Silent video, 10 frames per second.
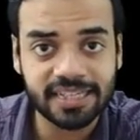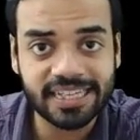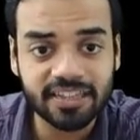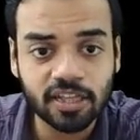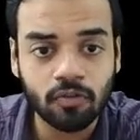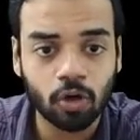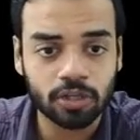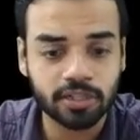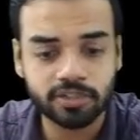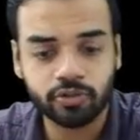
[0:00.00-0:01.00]
in the
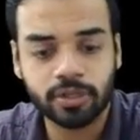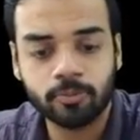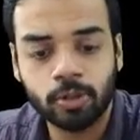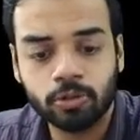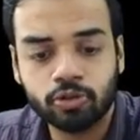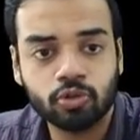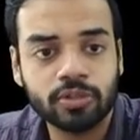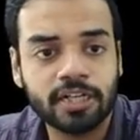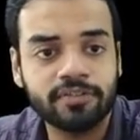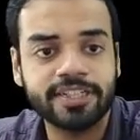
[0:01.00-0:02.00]
water. So I'm going to show
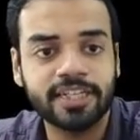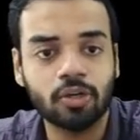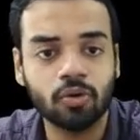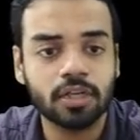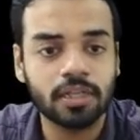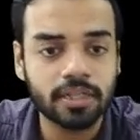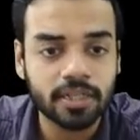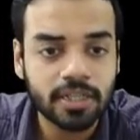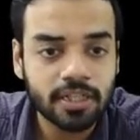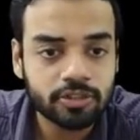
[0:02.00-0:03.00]
that with yellow color.
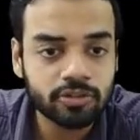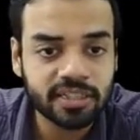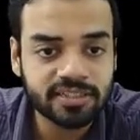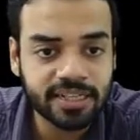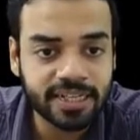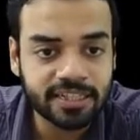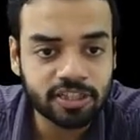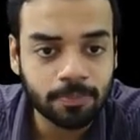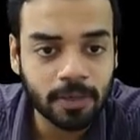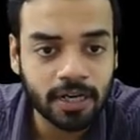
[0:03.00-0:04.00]
So just take
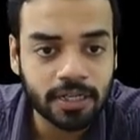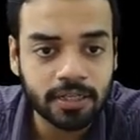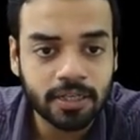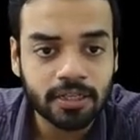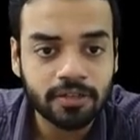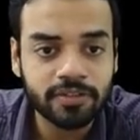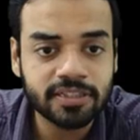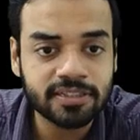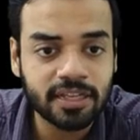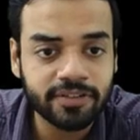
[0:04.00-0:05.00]
this plant which
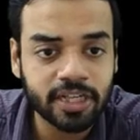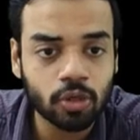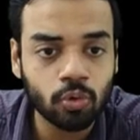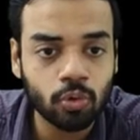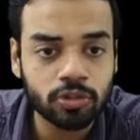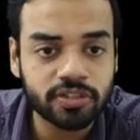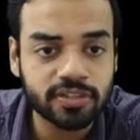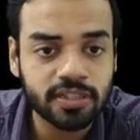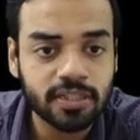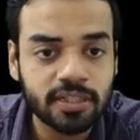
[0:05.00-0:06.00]
is having
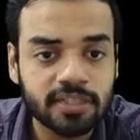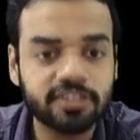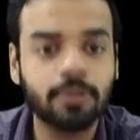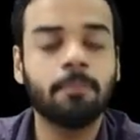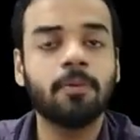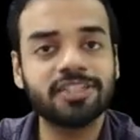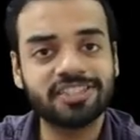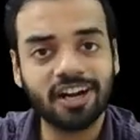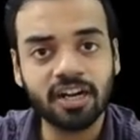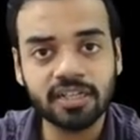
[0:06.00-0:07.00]
roots submerged
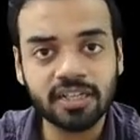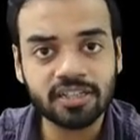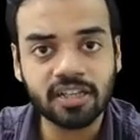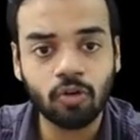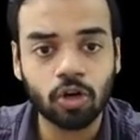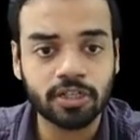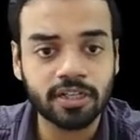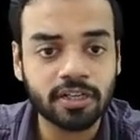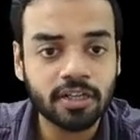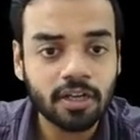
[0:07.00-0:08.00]
under the
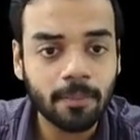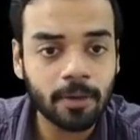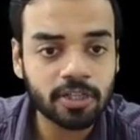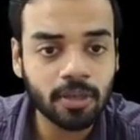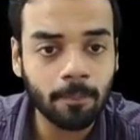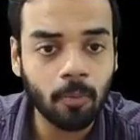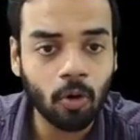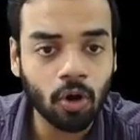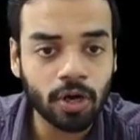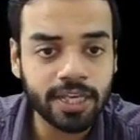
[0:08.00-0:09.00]
water, but the
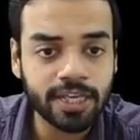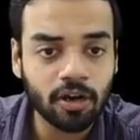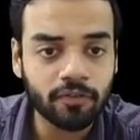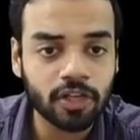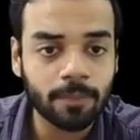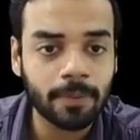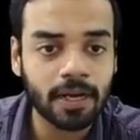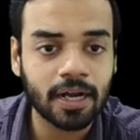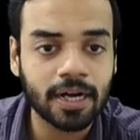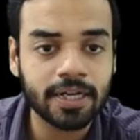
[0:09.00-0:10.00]
body of the
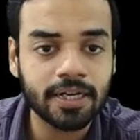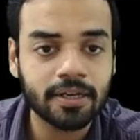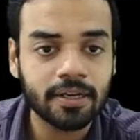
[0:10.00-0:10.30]
plant